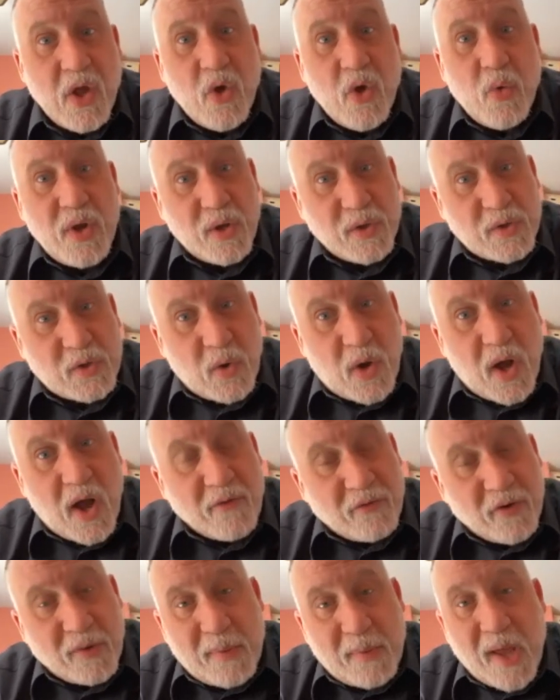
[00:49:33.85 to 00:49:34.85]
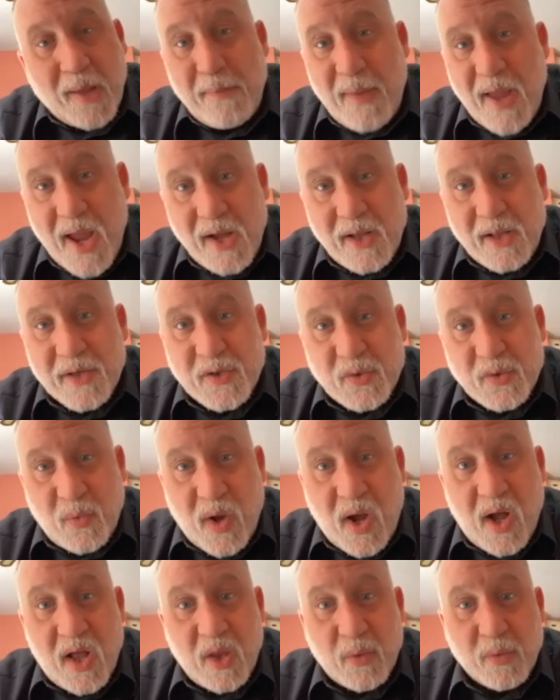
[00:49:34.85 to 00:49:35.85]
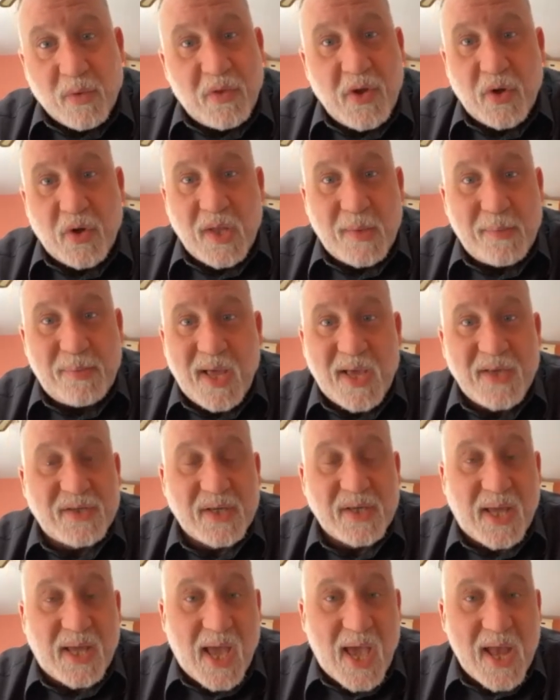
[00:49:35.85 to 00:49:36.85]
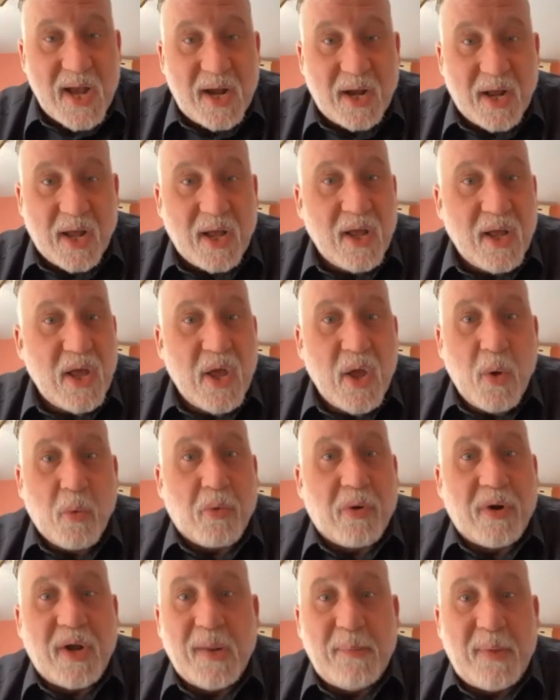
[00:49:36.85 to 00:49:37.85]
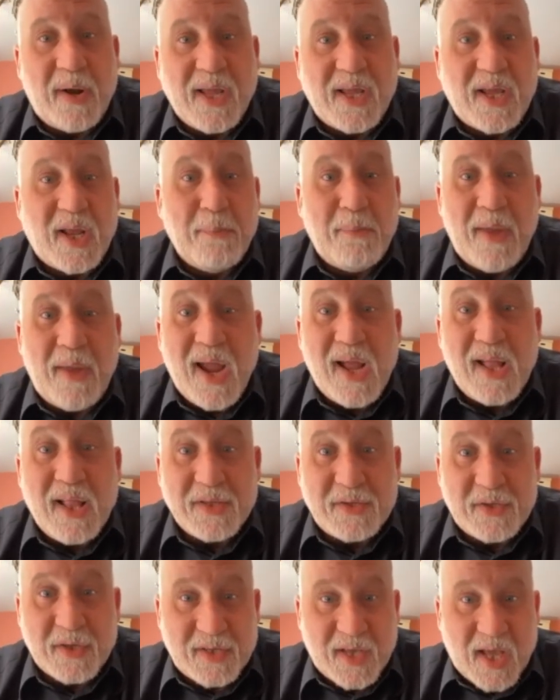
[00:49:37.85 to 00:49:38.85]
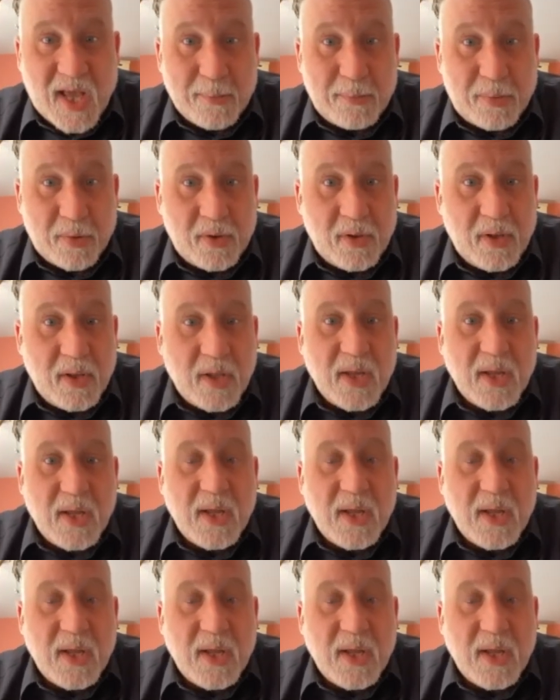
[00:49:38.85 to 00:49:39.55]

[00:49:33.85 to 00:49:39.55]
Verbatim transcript: We also offer it by mail as well. And we're the only place in Canada where anybody can mail us a sample.